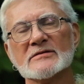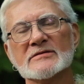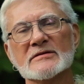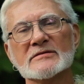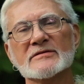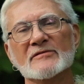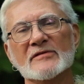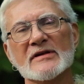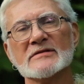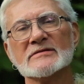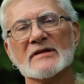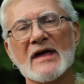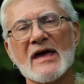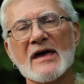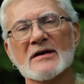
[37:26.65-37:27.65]
extensively as
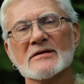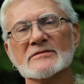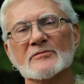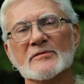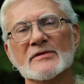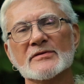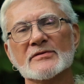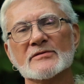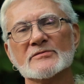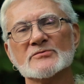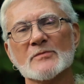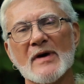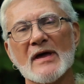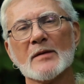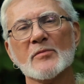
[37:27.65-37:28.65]
it has with
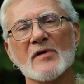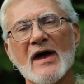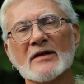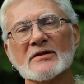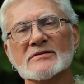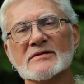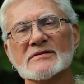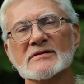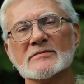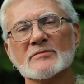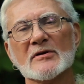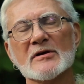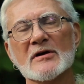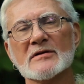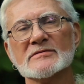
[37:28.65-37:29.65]
shamanic practices, is
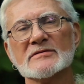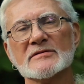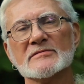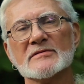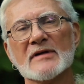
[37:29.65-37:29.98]
because